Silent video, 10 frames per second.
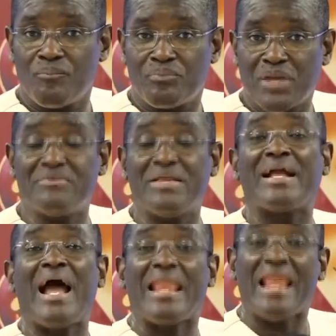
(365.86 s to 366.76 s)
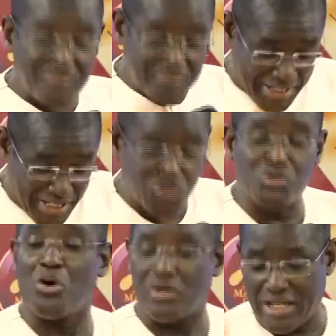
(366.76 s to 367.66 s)
If the guy loves me, he should
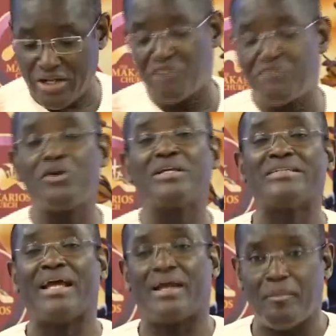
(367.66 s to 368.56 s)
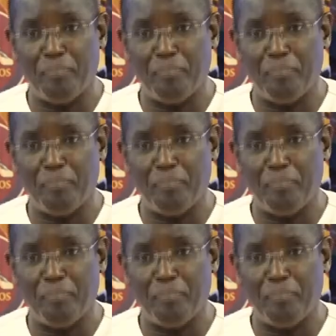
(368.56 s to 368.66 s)
call. Then your phone is there.